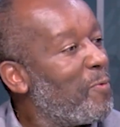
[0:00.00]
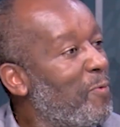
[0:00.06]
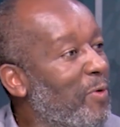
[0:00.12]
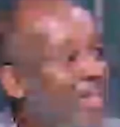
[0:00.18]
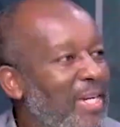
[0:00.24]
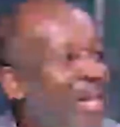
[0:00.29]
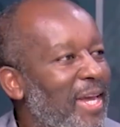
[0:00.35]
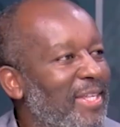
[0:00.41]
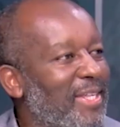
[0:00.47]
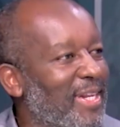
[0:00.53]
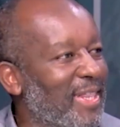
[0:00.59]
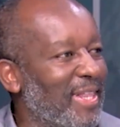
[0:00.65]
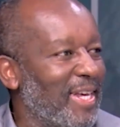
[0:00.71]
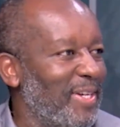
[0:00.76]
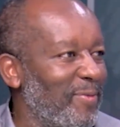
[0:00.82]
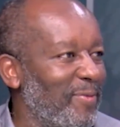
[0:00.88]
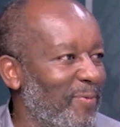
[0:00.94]
if a share is at
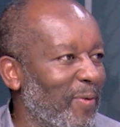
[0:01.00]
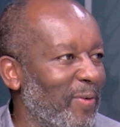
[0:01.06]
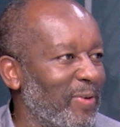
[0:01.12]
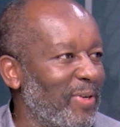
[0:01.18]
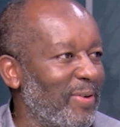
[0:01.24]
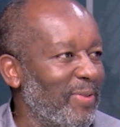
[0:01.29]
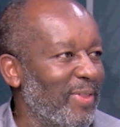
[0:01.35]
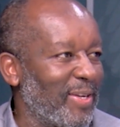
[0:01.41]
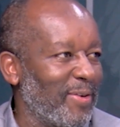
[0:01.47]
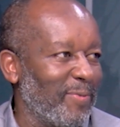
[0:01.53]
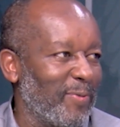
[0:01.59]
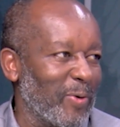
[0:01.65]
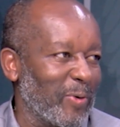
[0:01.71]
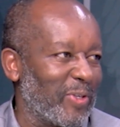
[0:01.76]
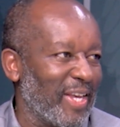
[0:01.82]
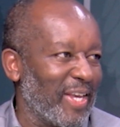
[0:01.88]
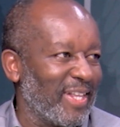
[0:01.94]

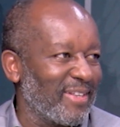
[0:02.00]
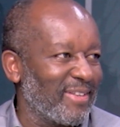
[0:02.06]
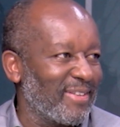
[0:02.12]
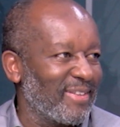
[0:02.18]
34 cents,